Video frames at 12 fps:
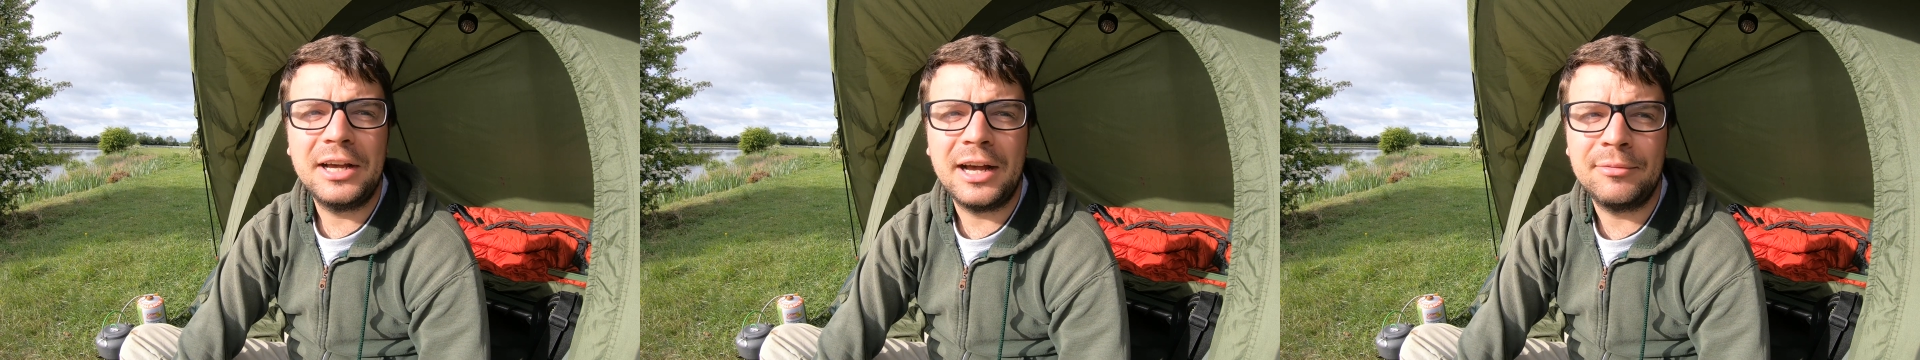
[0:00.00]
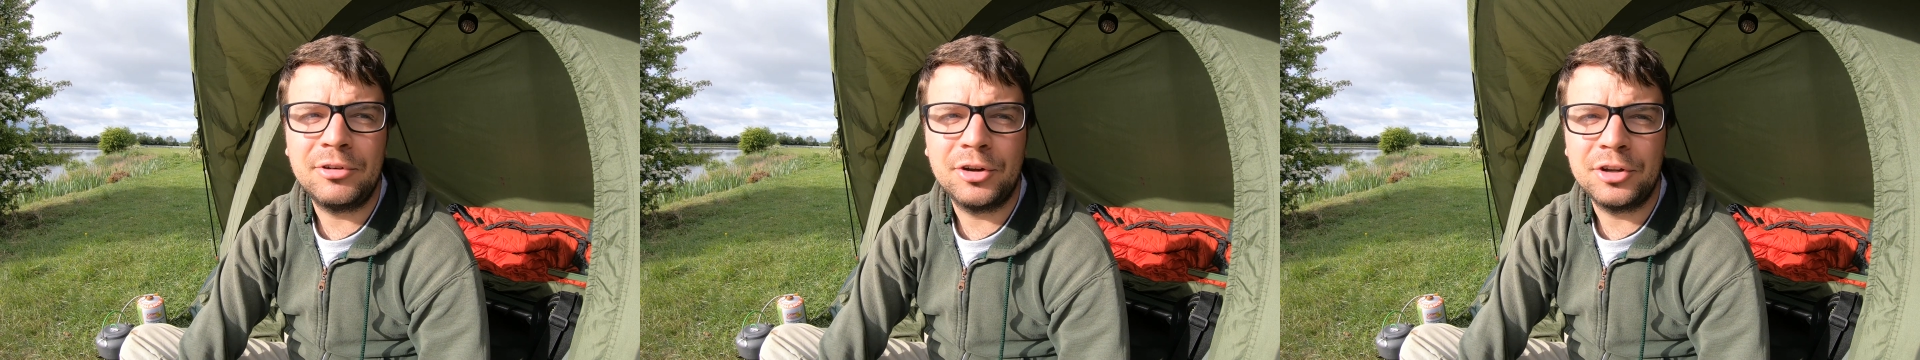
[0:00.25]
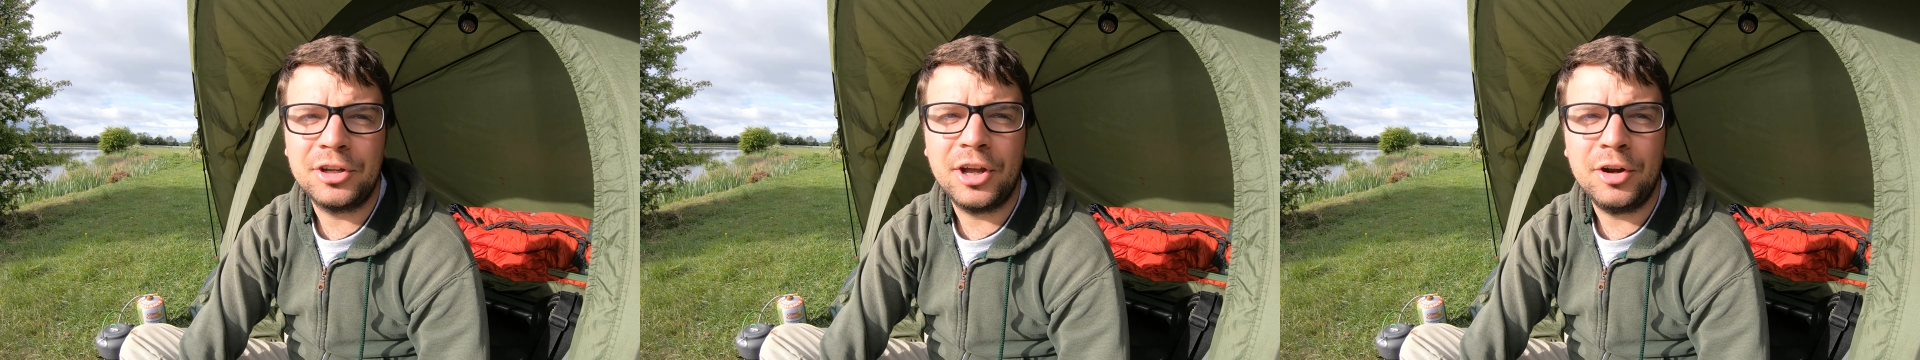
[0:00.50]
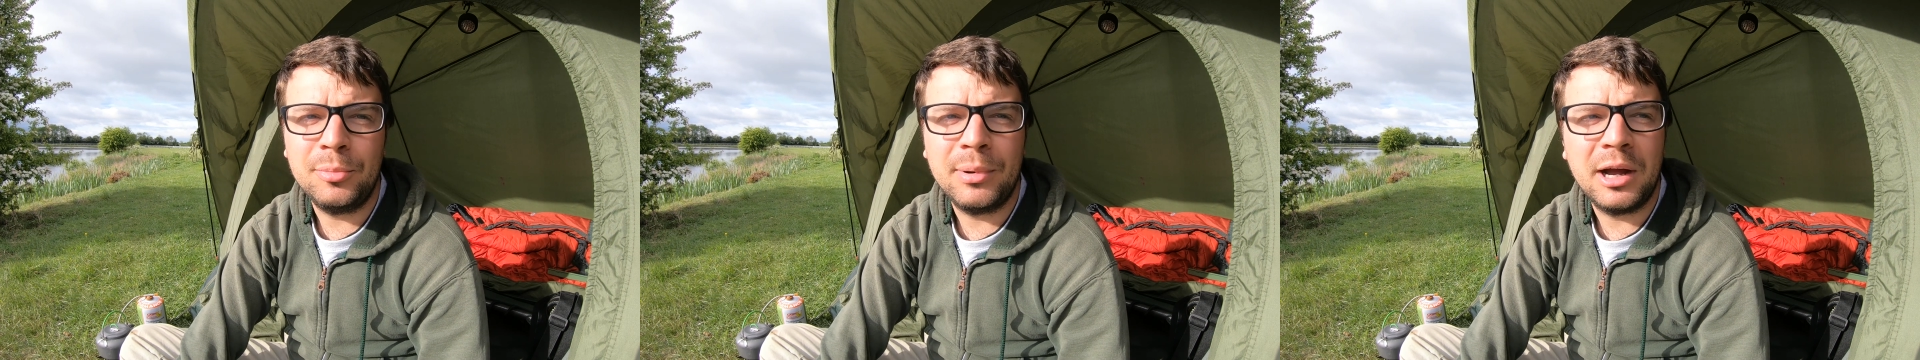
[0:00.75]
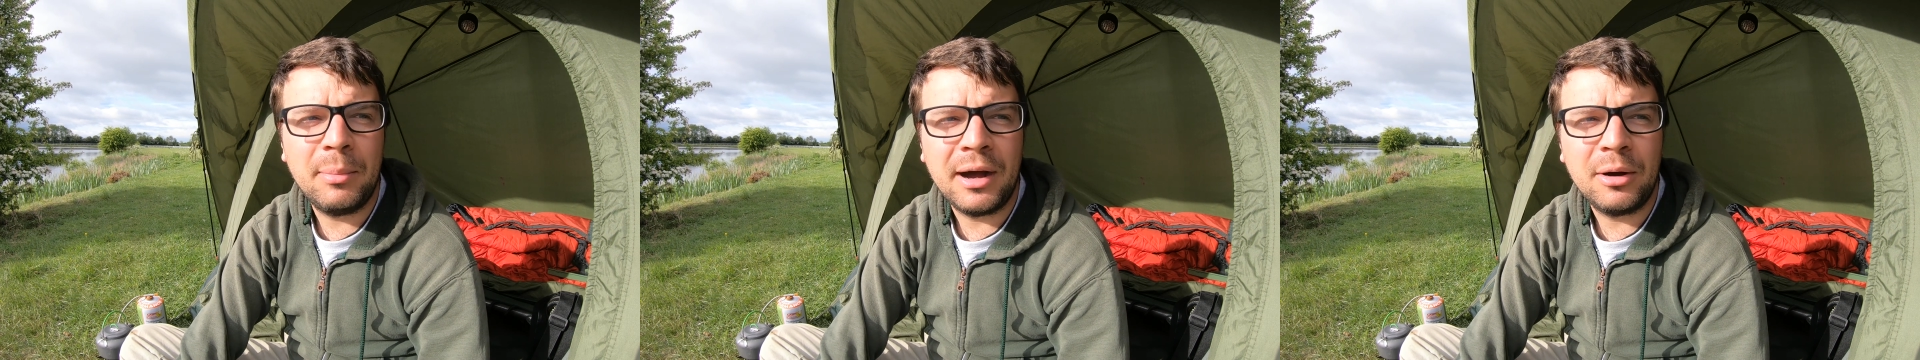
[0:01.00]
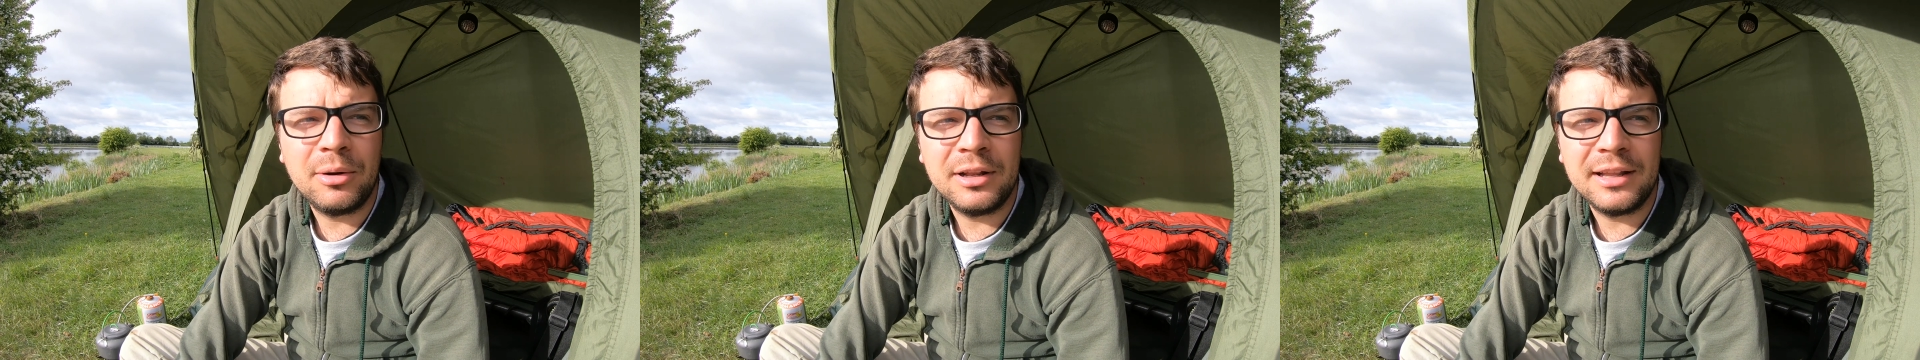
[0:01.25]
I've got to go by
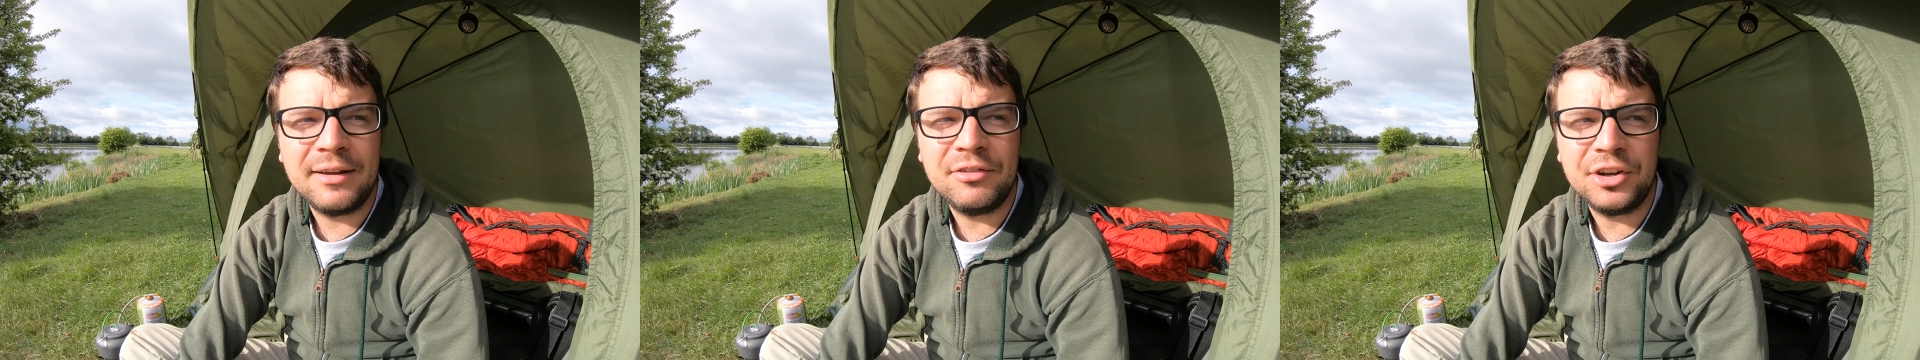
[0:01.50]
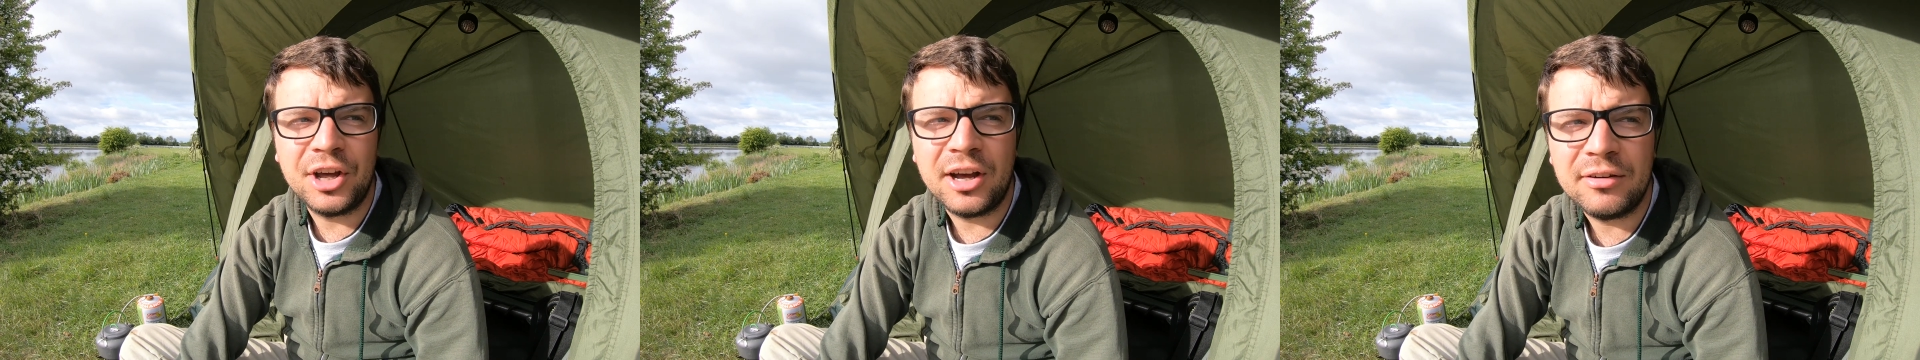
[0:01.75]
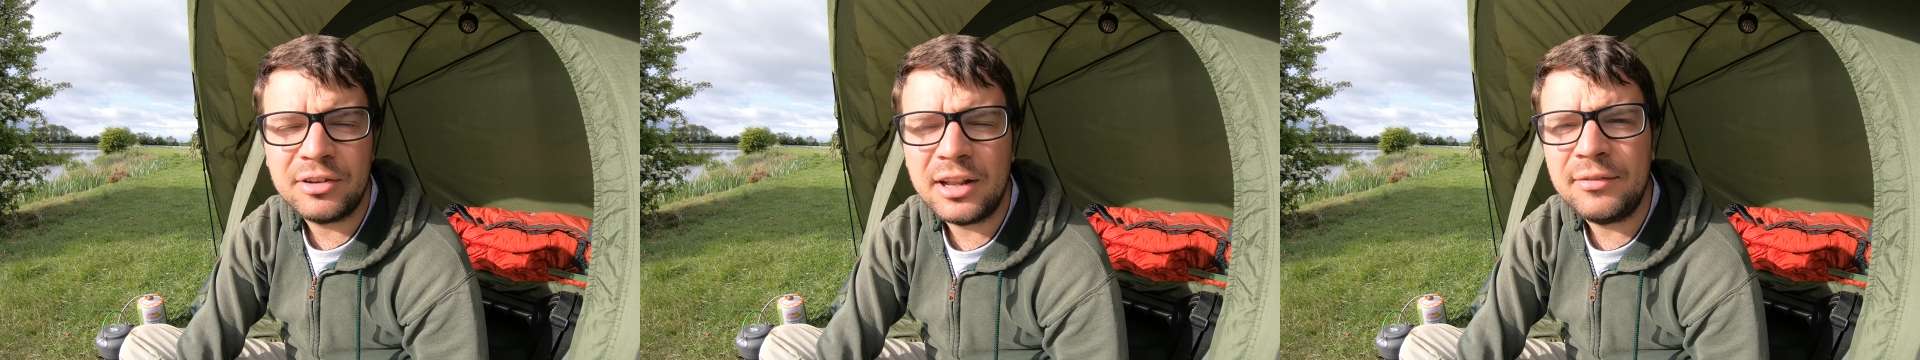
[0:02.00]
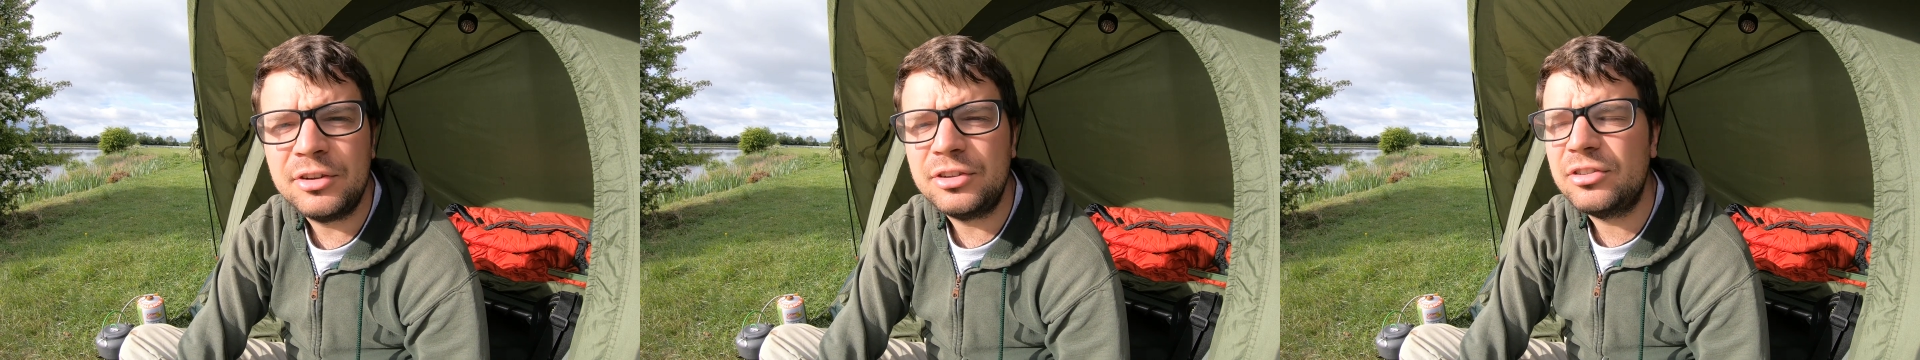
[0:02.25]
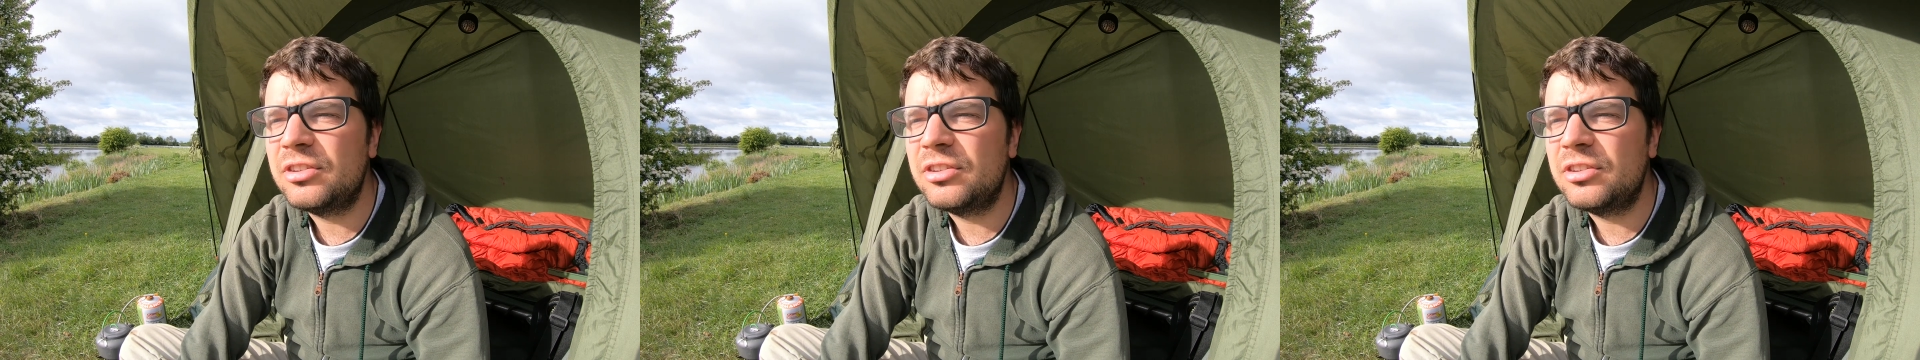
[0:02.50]
about 11, half 11,